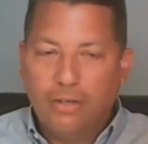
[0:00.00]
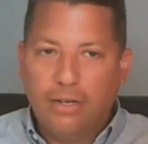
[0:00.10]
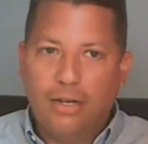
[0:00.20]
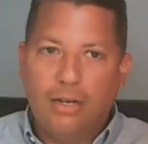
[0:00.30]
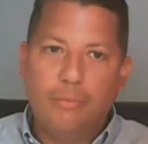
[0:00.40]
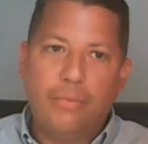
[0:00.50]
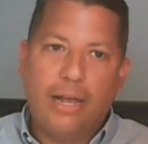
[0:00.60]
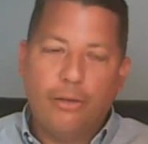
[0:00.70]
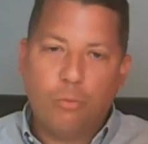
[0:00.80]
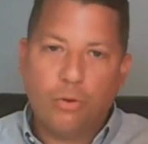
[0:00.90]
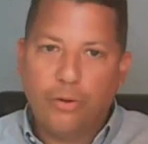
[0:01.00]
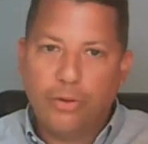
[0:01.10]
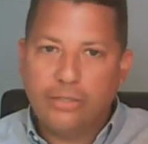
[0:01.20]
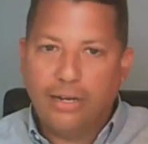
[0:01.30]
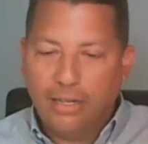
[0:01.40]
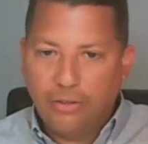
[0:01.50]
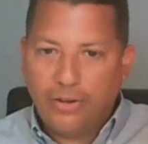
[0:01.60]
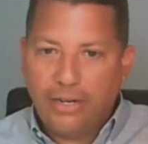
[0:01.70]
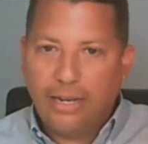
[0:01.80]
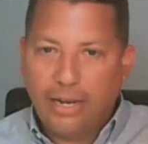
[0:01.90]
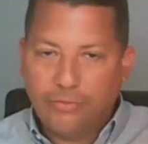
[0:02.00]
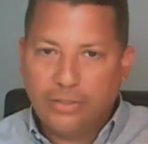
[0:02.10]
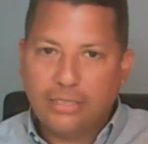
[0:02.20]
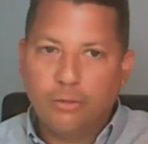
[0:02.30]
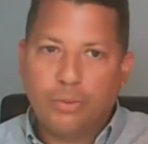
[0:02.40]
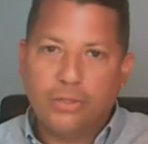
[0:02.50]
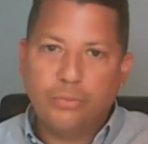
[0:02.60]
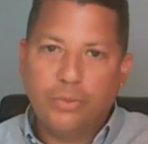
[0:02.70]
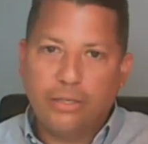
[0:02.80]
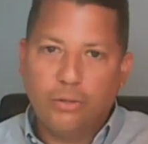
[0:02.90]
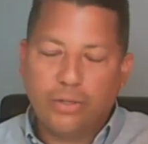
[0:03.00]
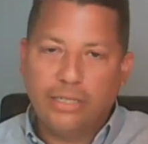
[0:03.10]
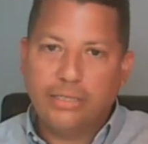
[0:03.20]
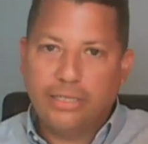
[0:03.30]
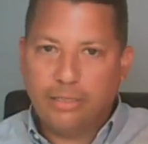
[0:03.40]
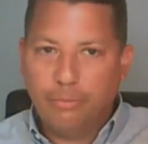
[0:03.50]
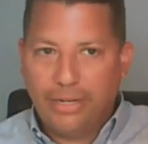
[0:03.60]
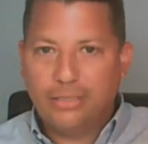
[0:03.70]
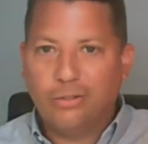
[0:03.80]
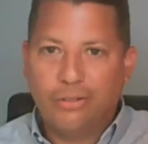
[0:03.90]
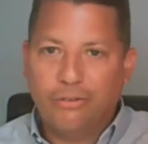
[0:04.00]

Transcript: How we're going to elevate every single person within the organization based on their